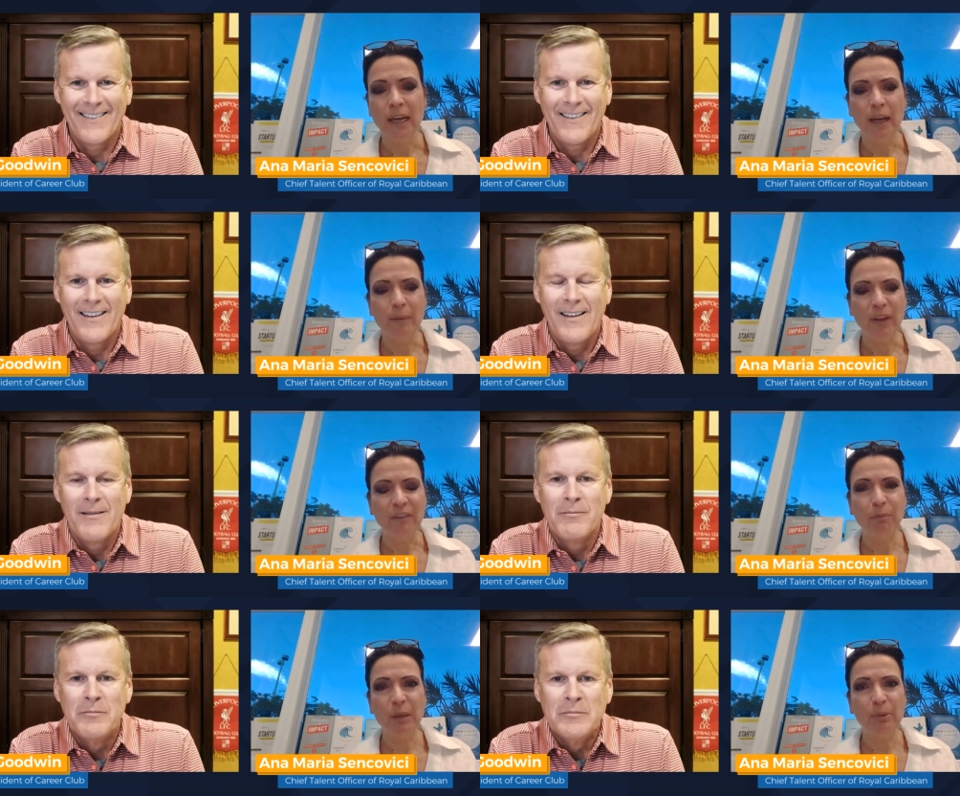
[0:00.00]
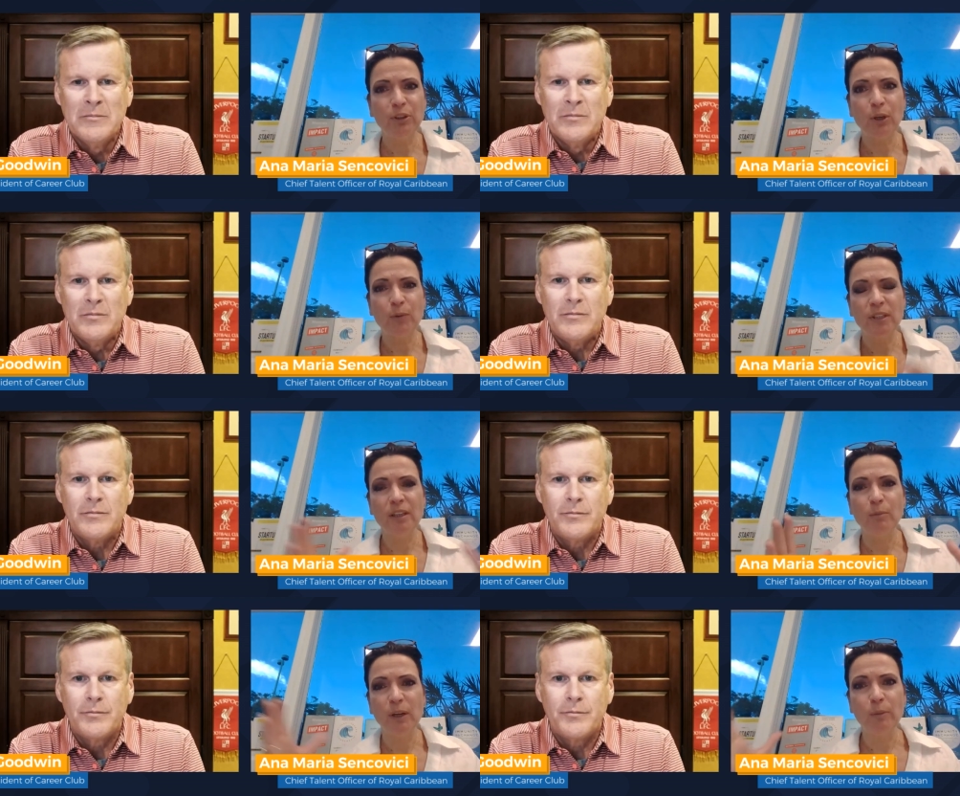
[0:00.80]
Speaker 1: Um, if people don't see
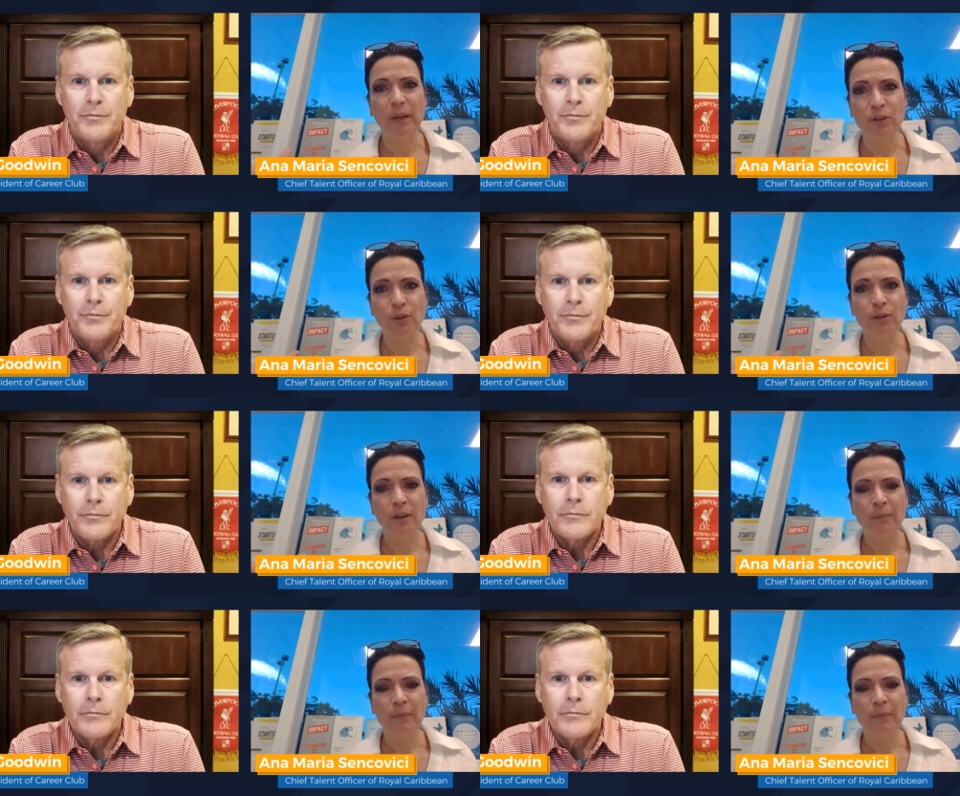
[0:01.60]
the bigger picture,